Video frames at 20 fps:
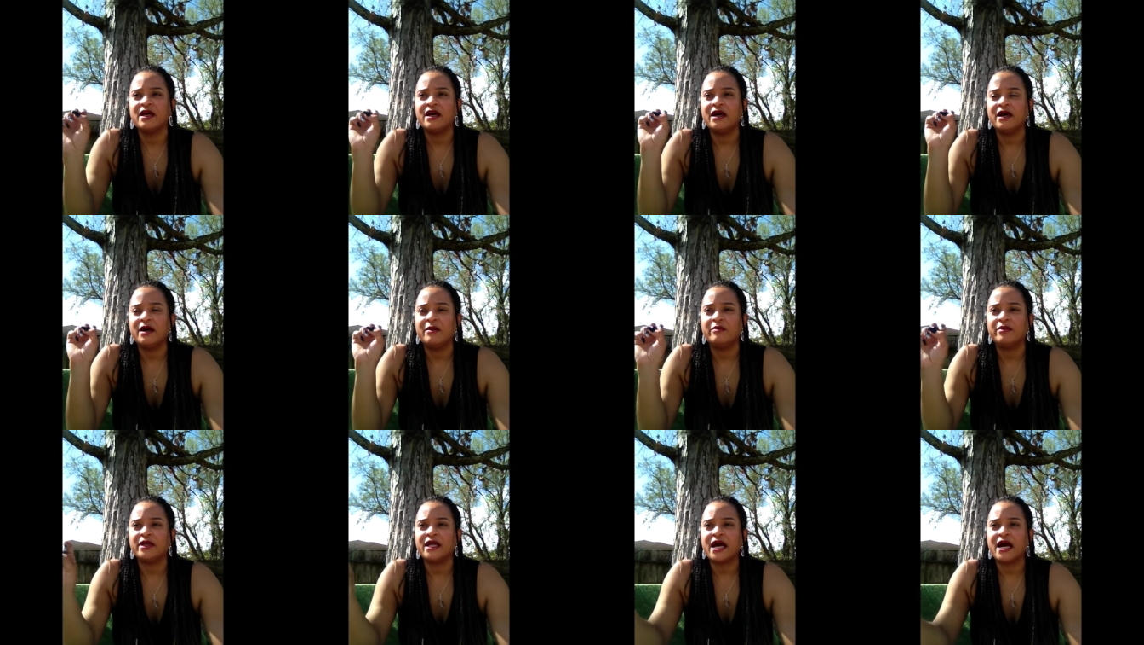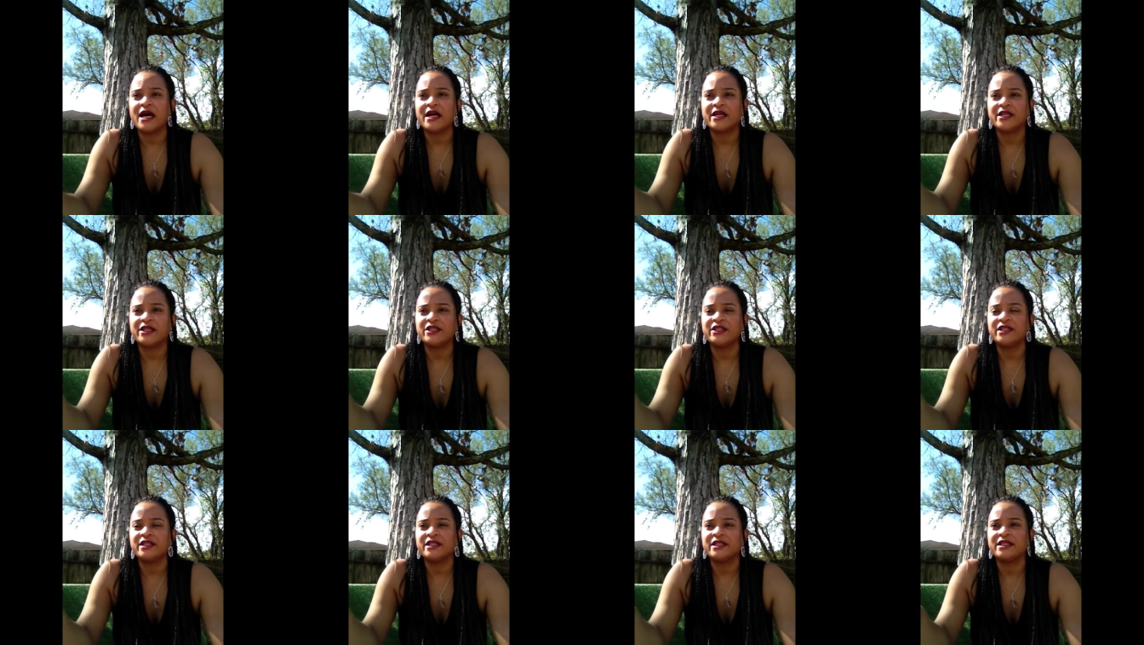
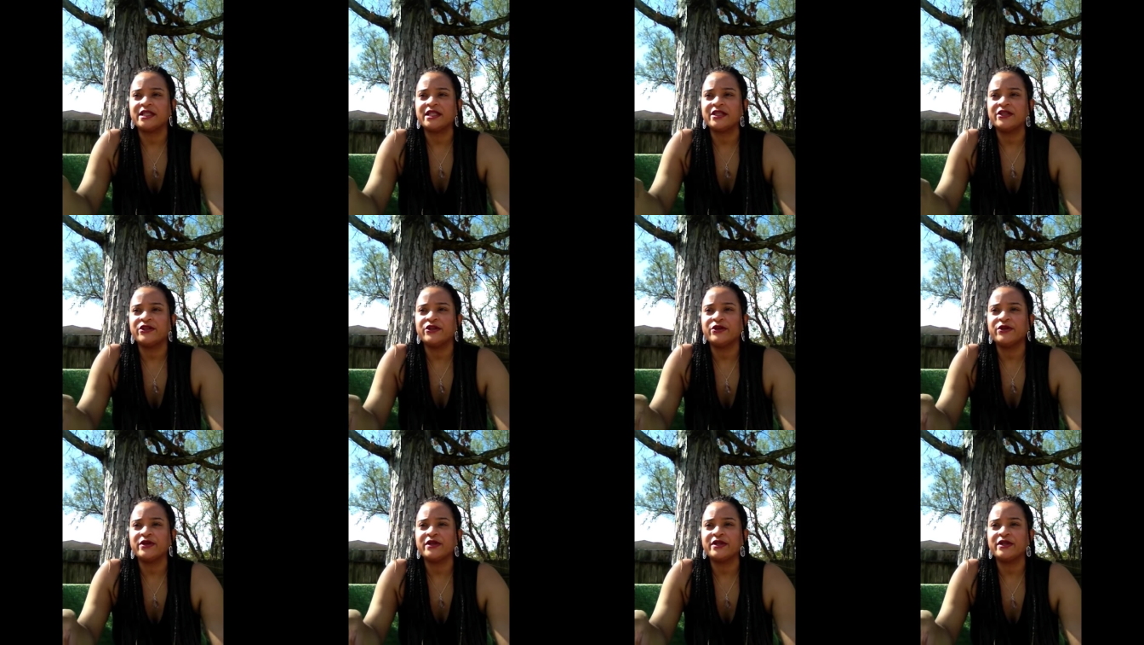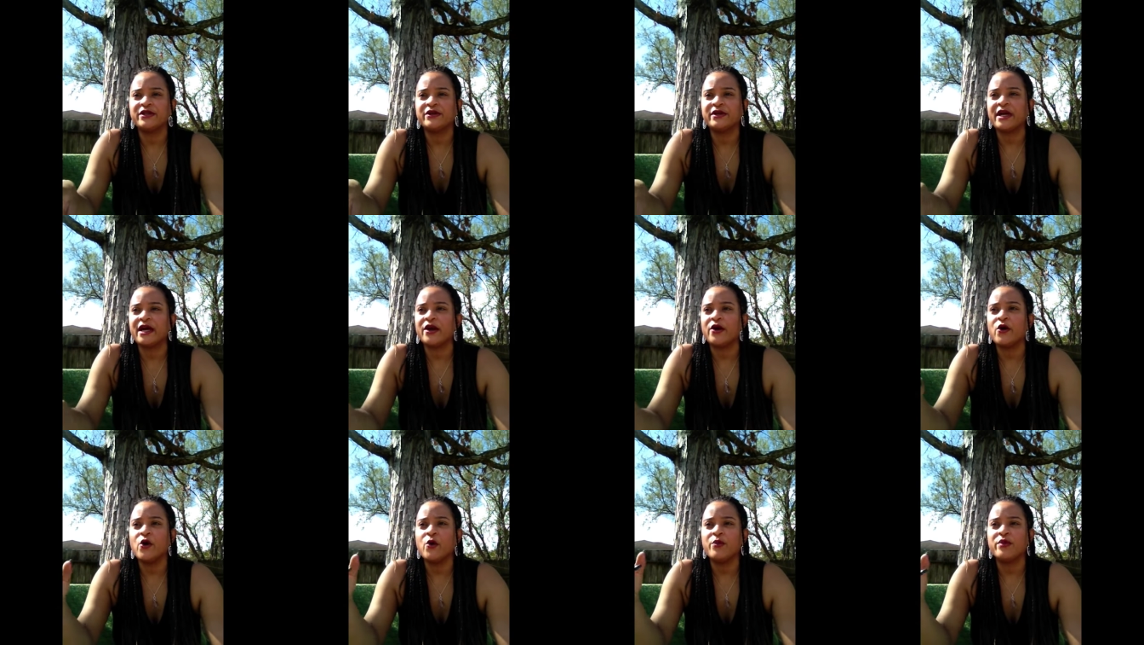blockages, and you're not
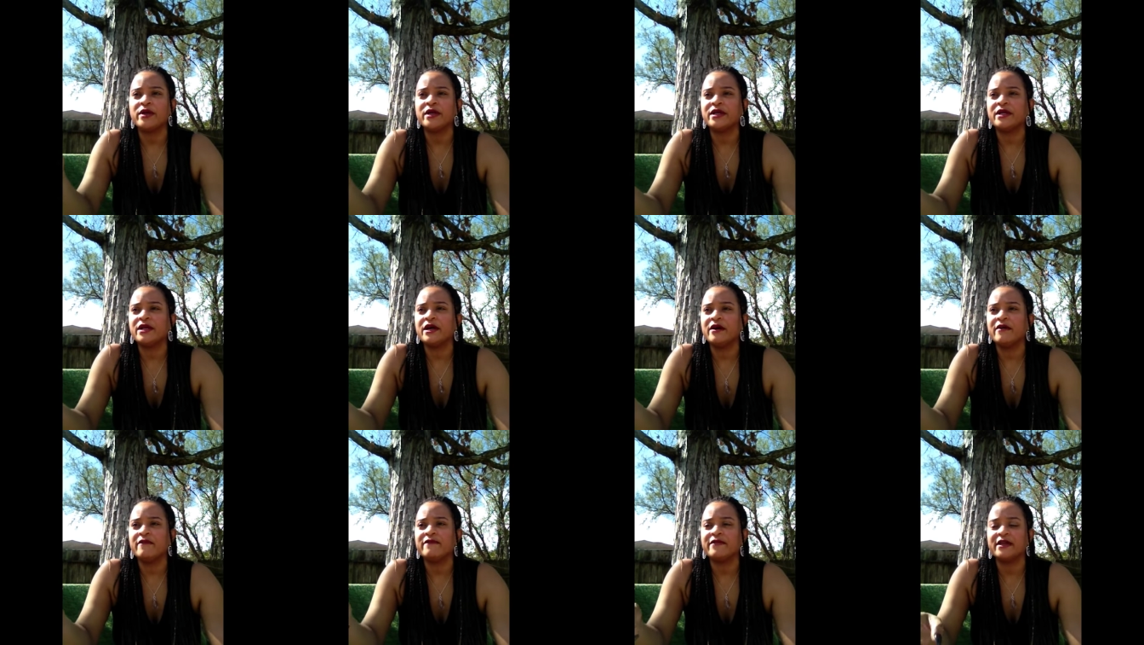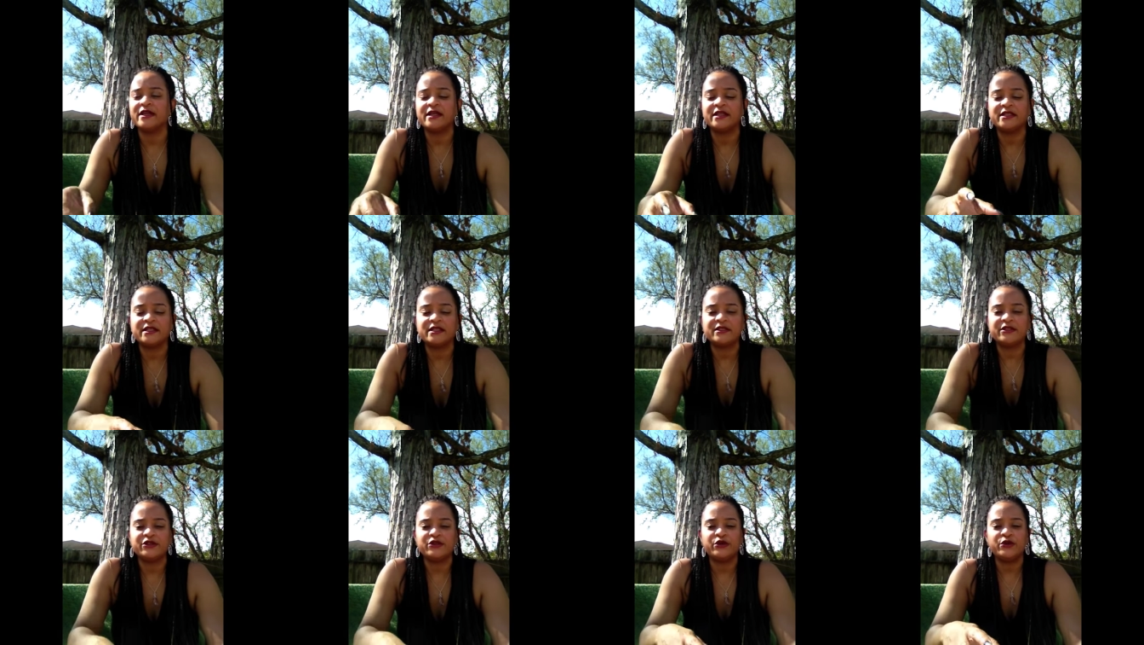open enough, and
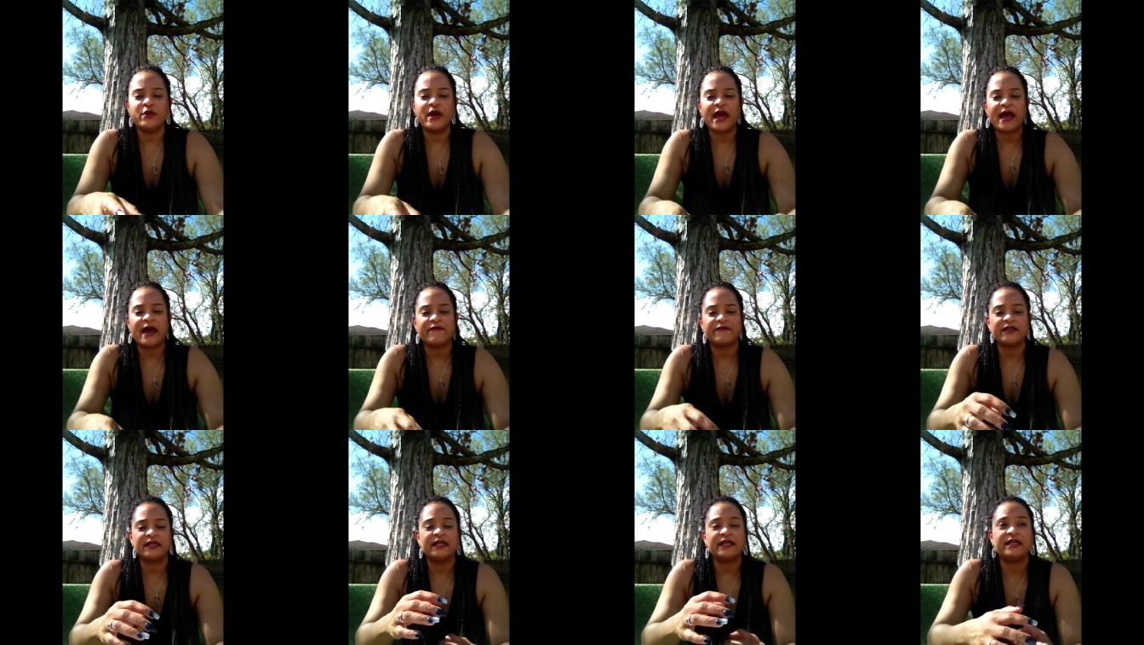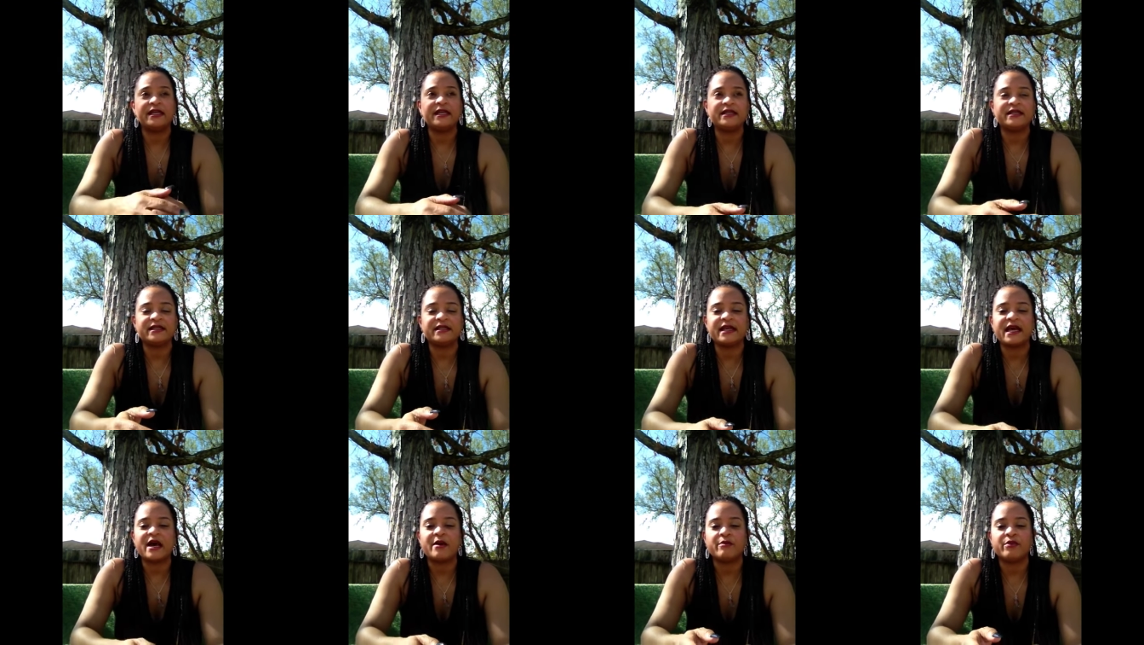you have to get to
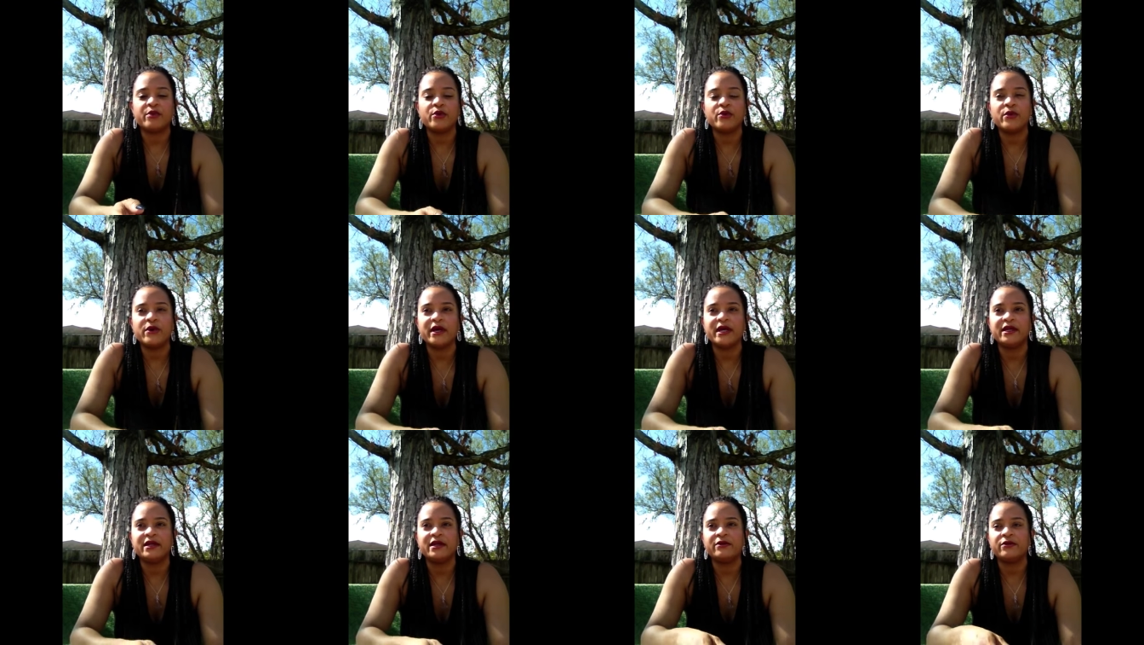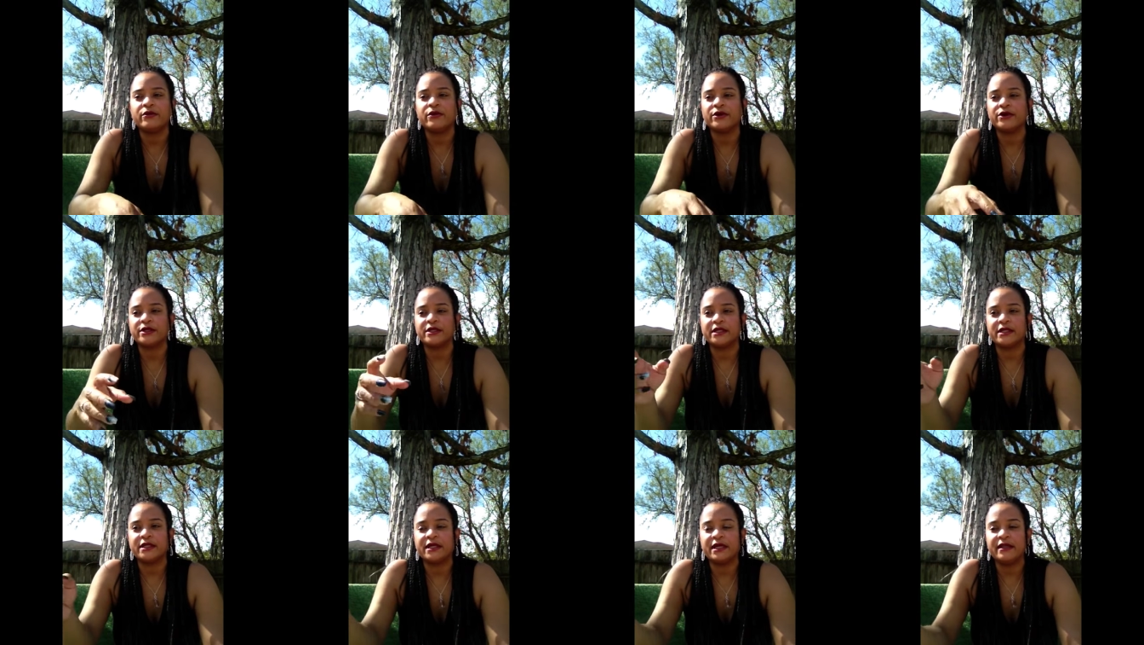that point in order
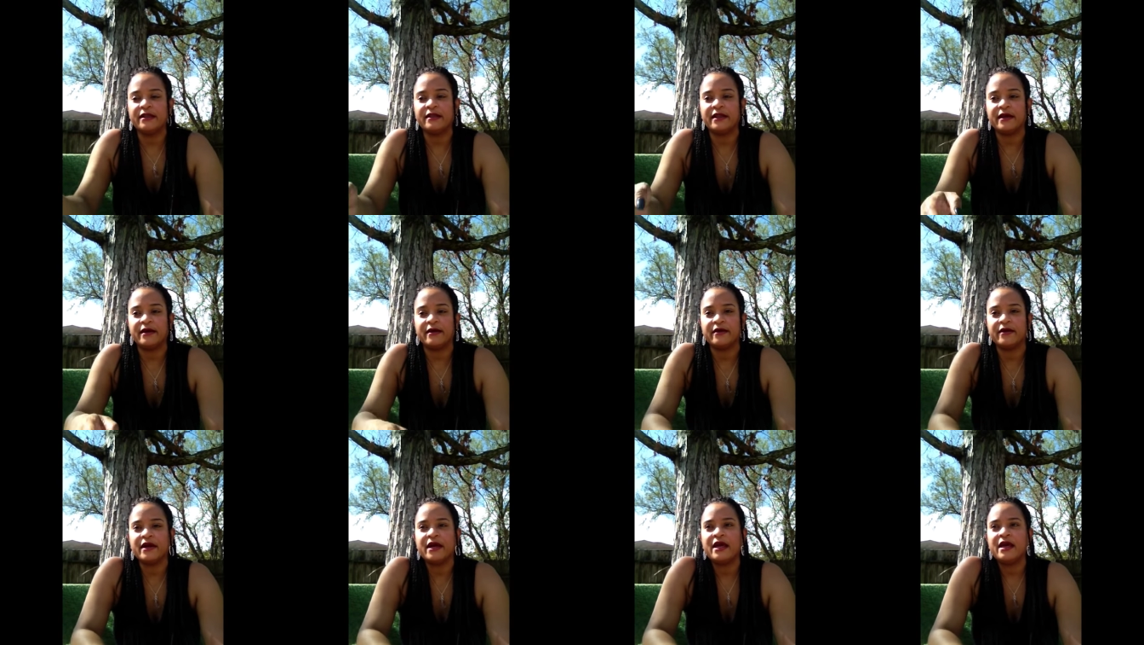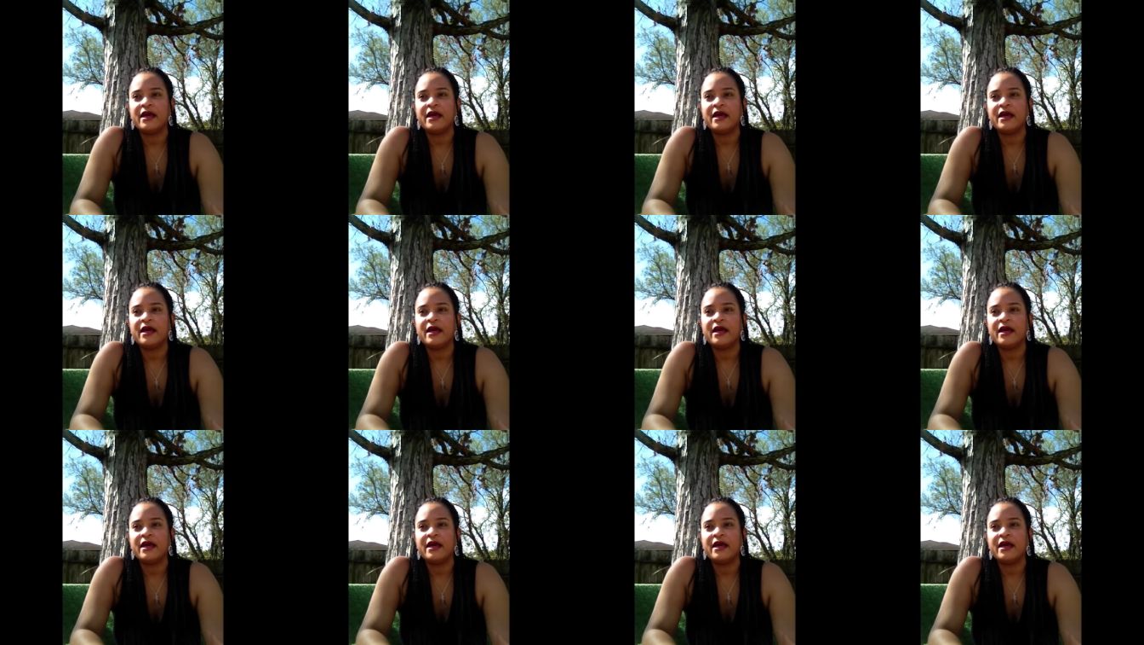to get there.